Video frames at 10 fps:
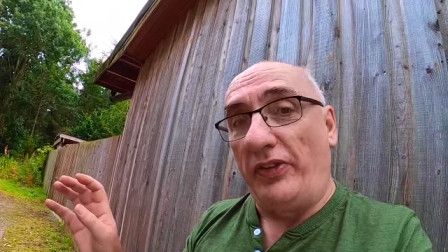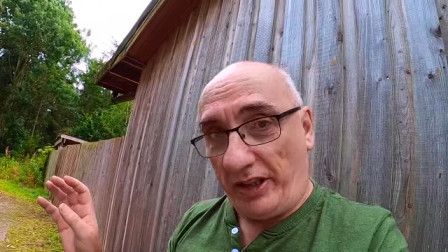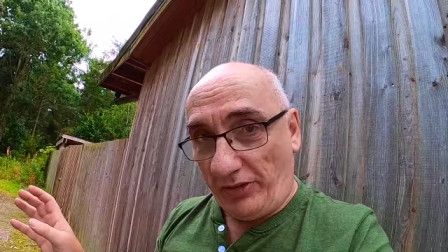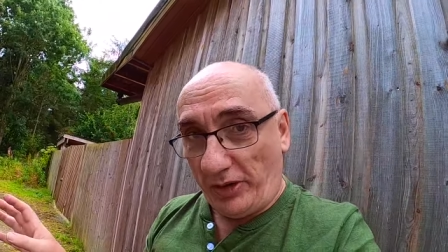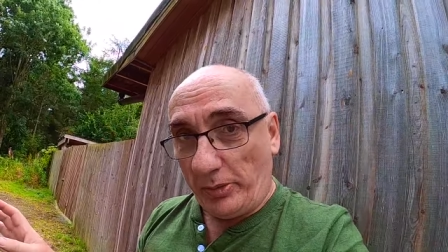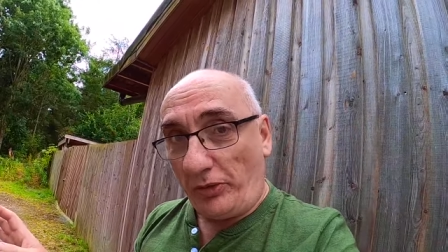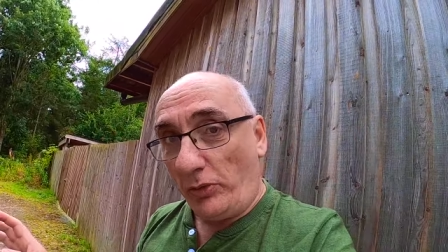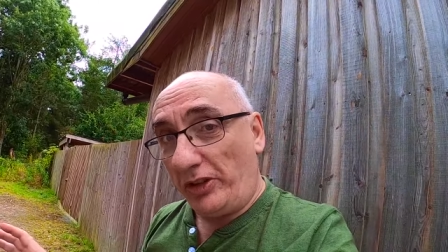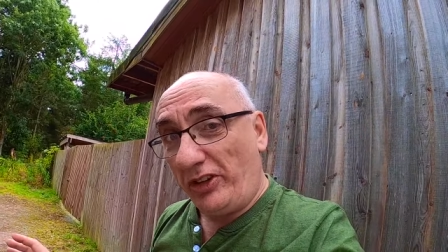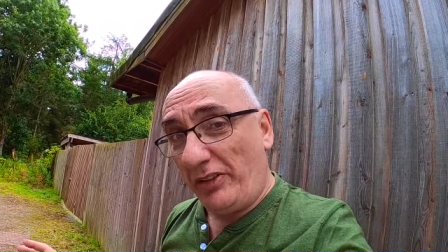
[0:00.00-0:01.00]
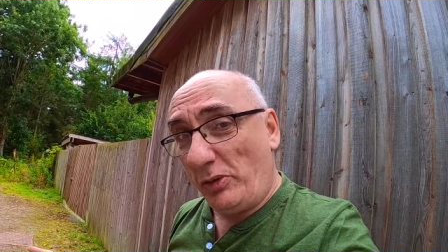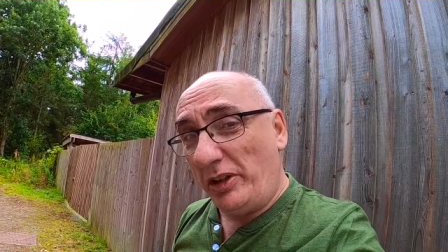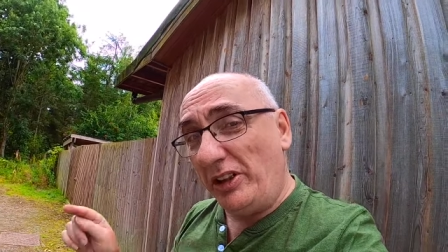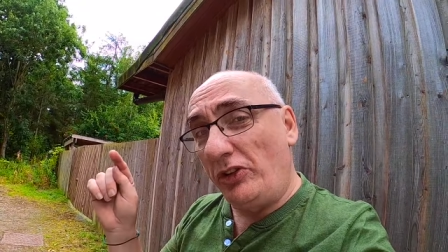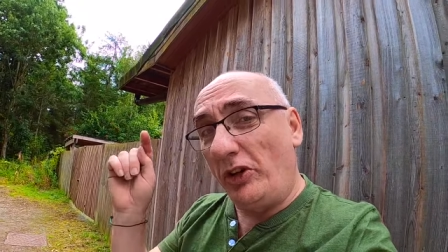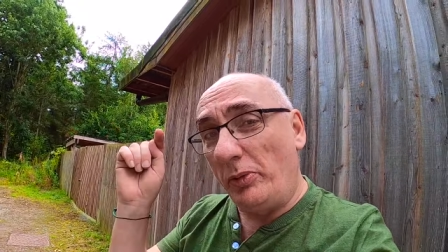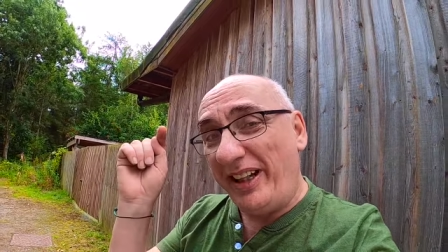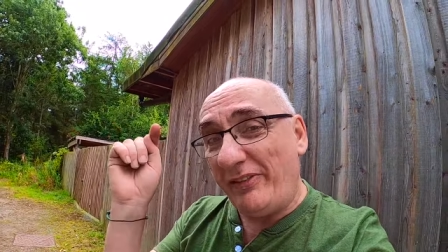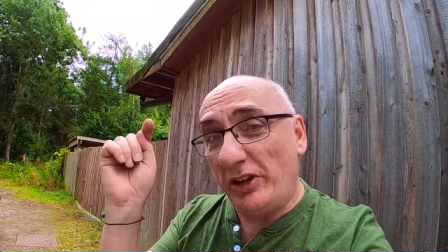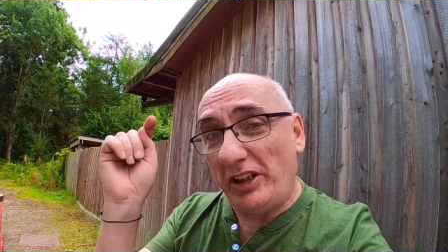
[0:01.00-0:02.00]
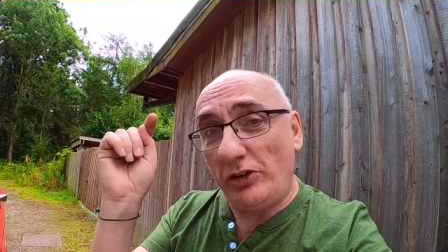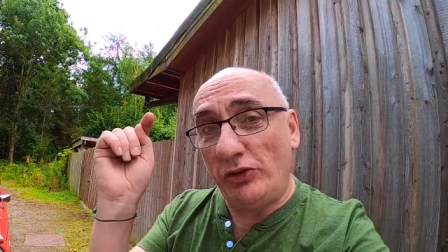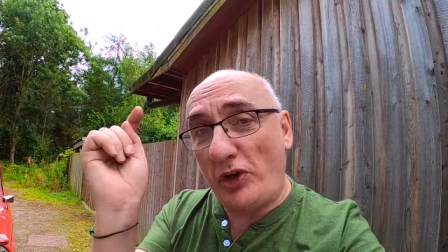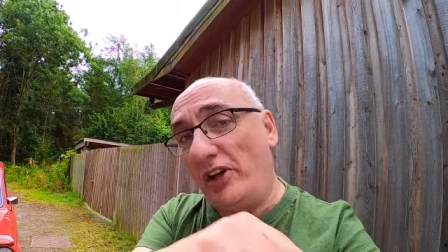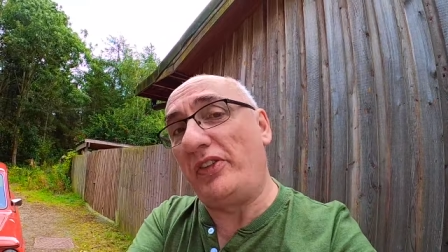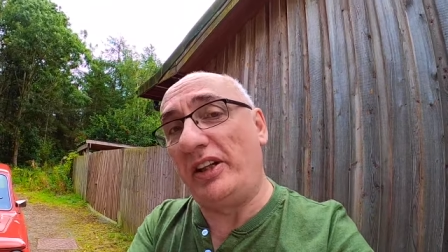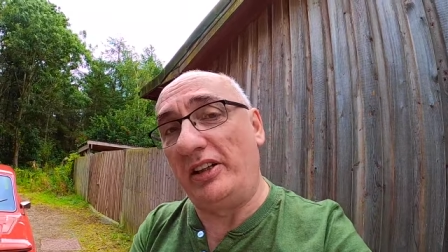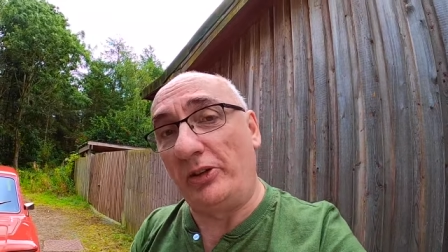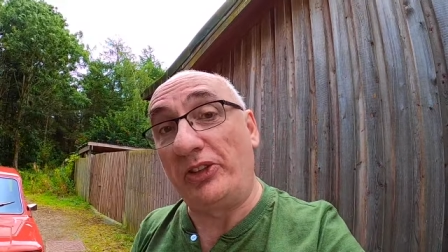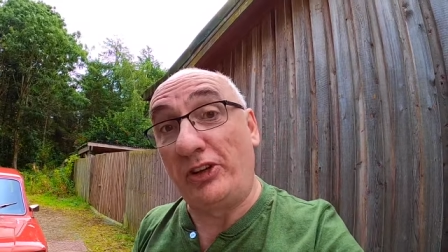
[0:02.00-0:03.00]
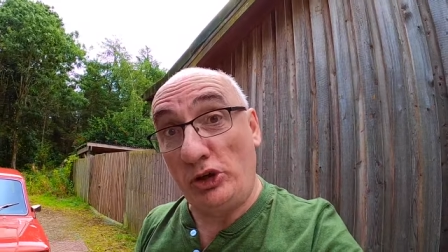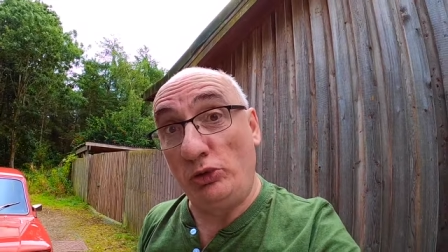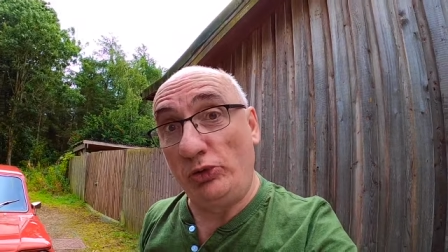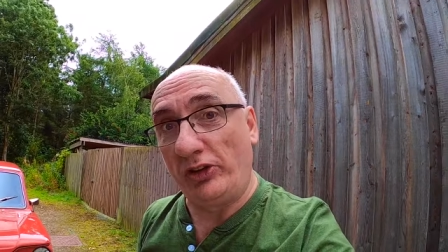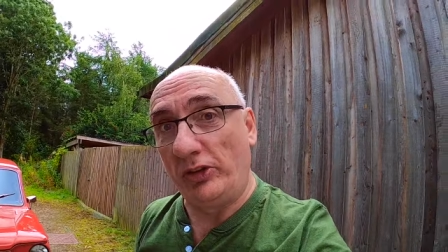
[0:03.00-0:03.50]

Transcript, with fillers: Thank you very much for watching everyone, enjoy whatever it is you're driving and I'll see you